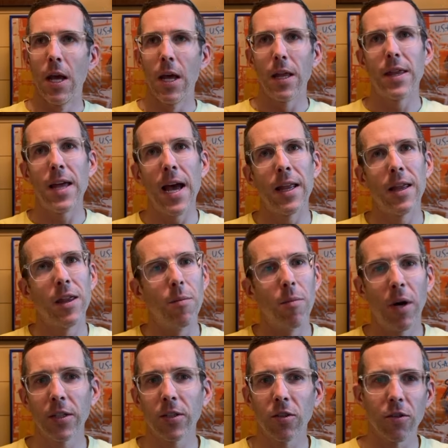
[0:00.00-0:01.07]
that the
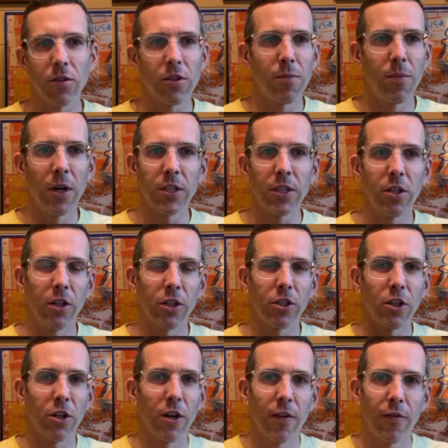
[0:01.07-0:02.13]
muscles, the
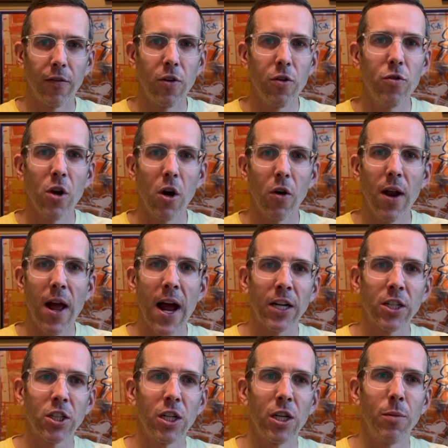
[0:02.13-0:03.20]
musculature, if you don't
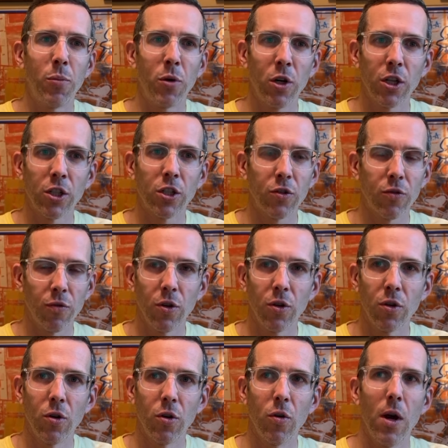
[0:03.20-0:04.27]
actually push
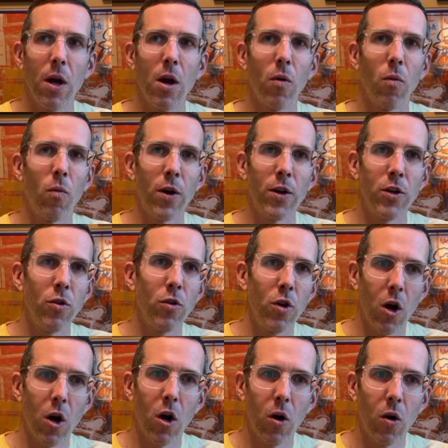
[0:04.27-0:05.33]
through when you
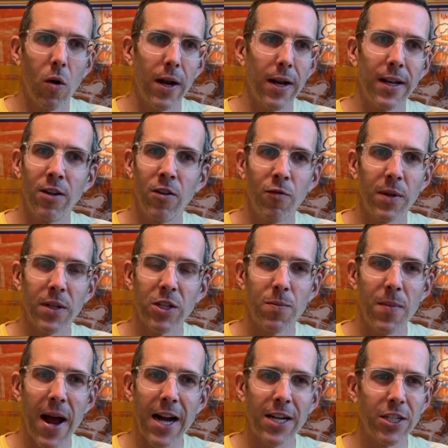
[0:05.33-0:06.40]
go and you've been
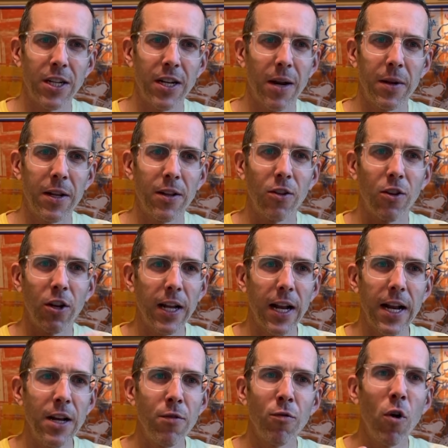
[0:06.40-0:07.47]
smashing, I mean, look at
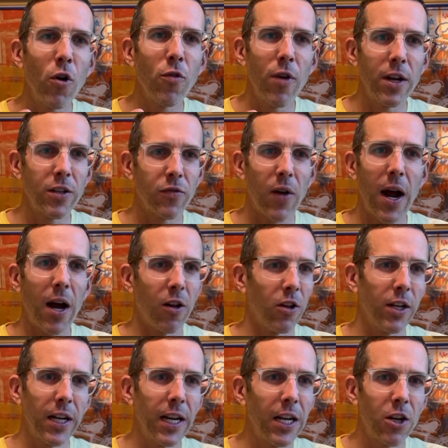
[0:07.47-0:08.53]
any road race file,
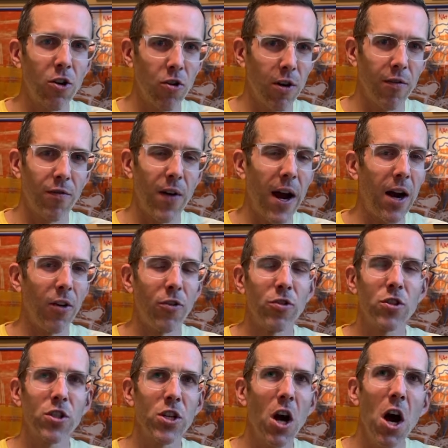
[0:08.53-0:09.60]
look at any crit file,
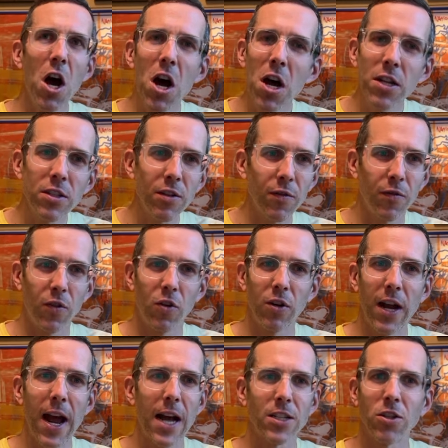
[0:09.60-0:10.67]
there's tons of full
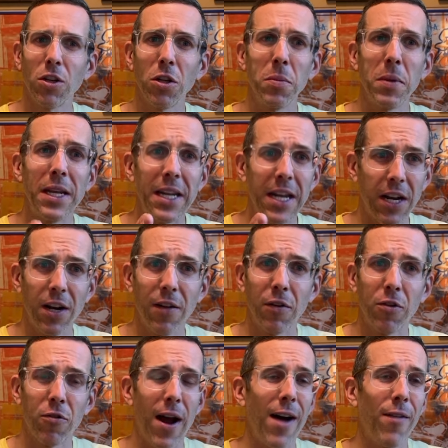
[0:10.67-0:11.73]
gas. Look at the beginning of a
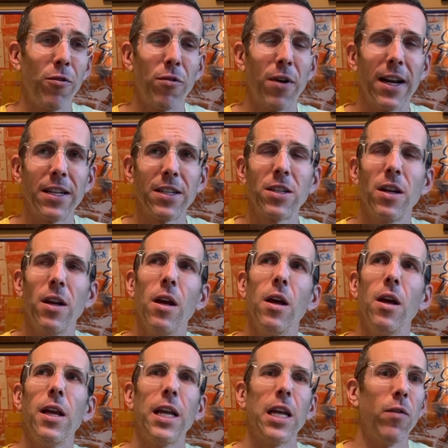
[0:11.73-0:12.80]
gravel race,
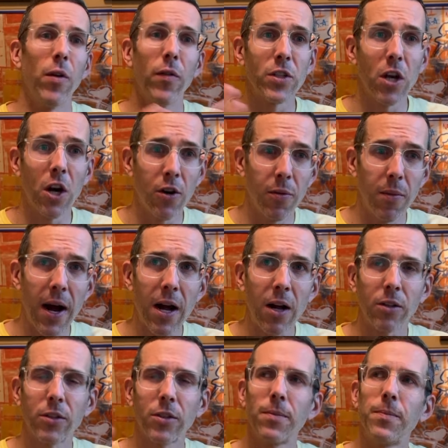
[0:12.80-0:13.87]
even if it's 100
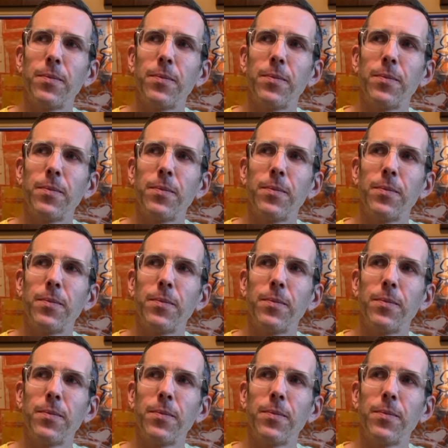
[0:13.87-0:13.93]
miles.